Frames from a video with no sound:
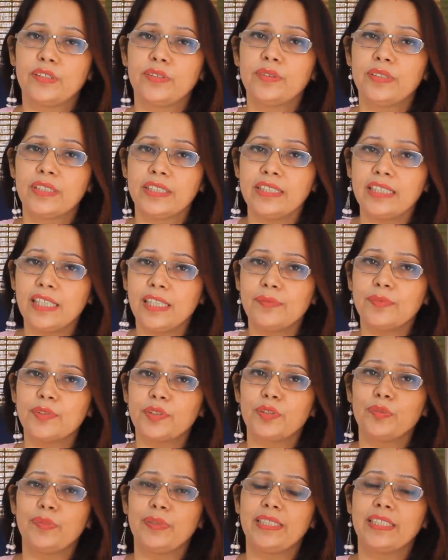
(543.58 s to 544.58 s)
So this helps
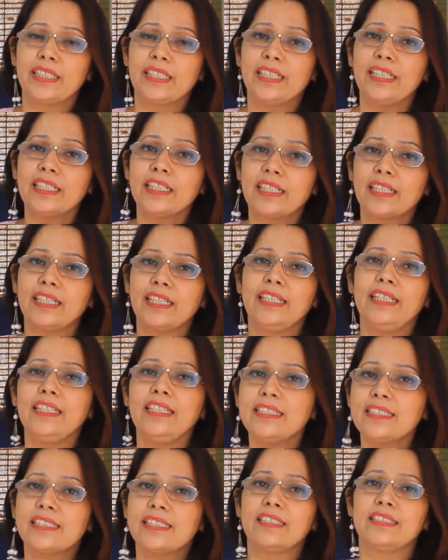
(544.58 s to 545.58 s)
to basically
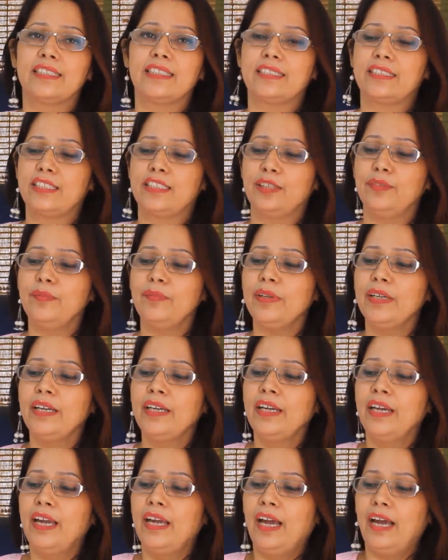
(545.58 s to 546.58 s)
cleanse the system,
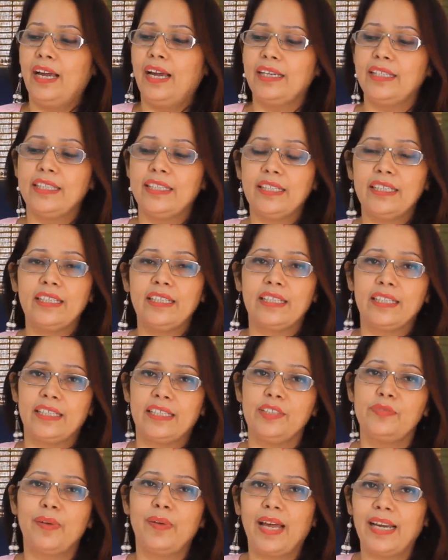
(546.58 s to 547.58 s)
and then
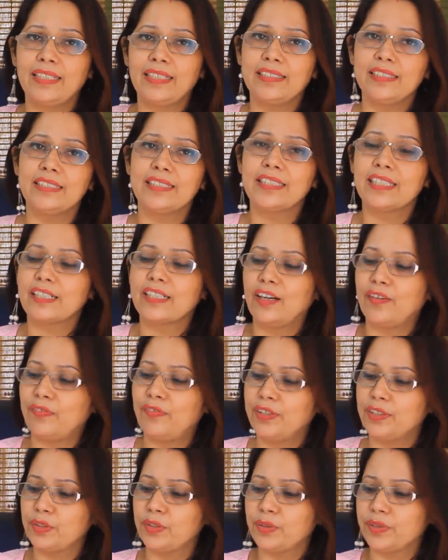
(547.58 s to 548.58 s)
it balances the
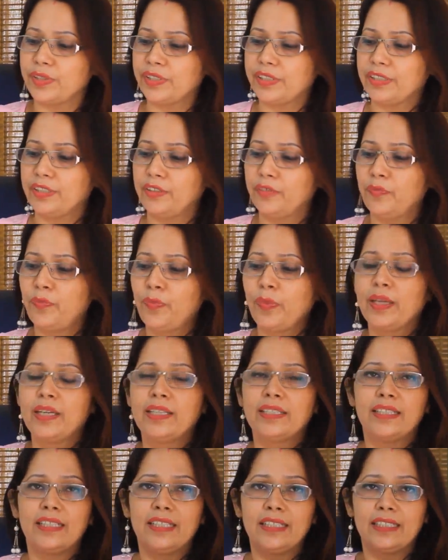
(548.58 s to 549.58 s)
Kapha dosha.
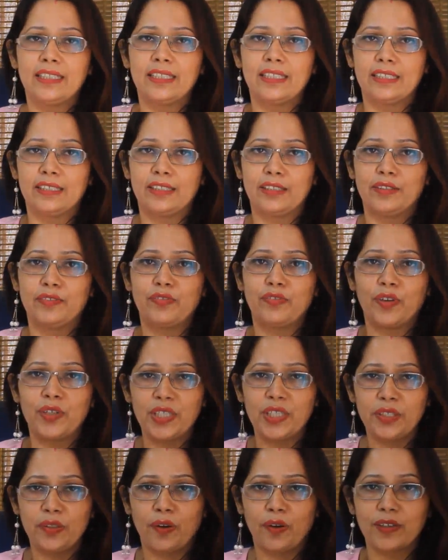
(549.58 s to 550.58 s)
It for
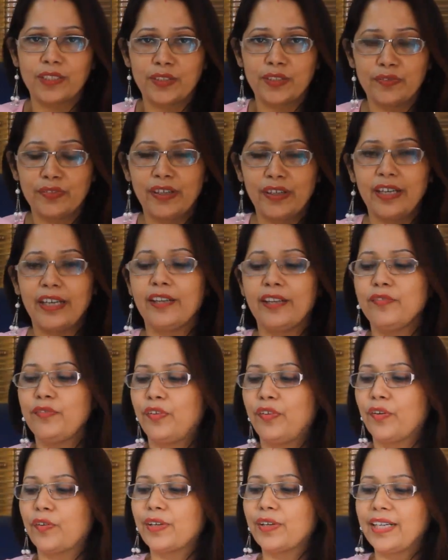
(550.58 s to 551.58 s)
detoxifying,
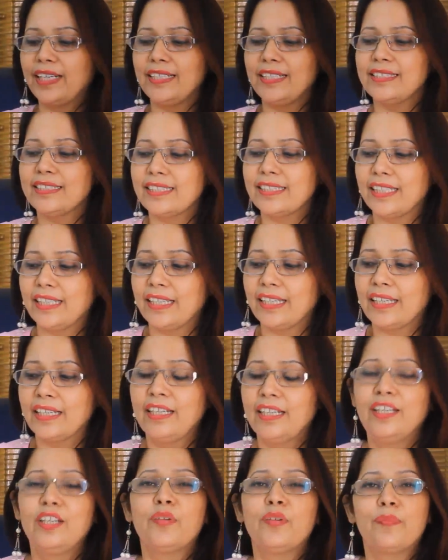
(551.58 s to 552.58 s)
for cleansing,
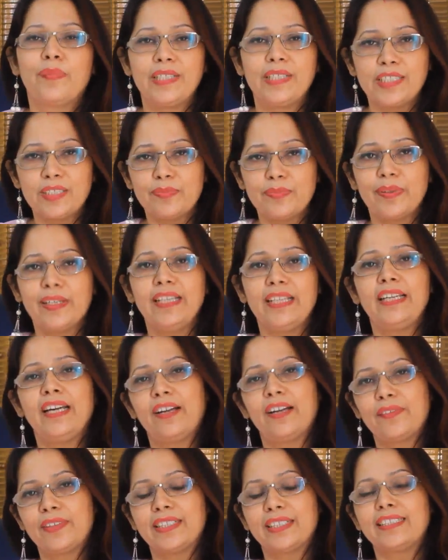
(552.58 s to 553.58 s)
principally
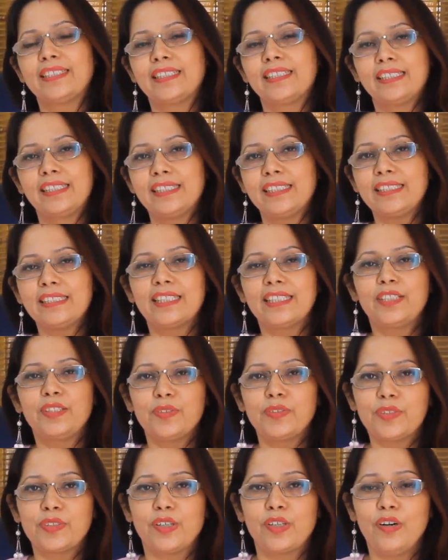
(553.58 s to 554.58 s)
Ayurveda suggests the
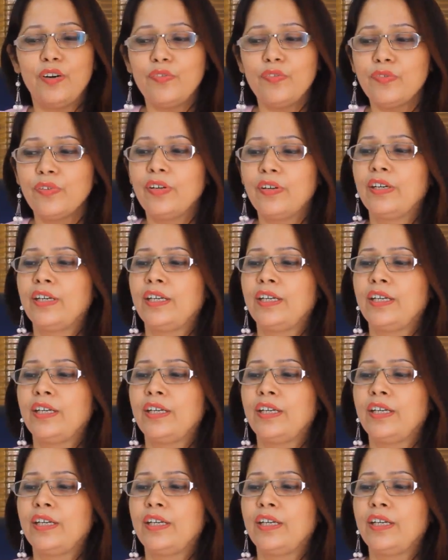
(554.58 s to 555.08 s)
use of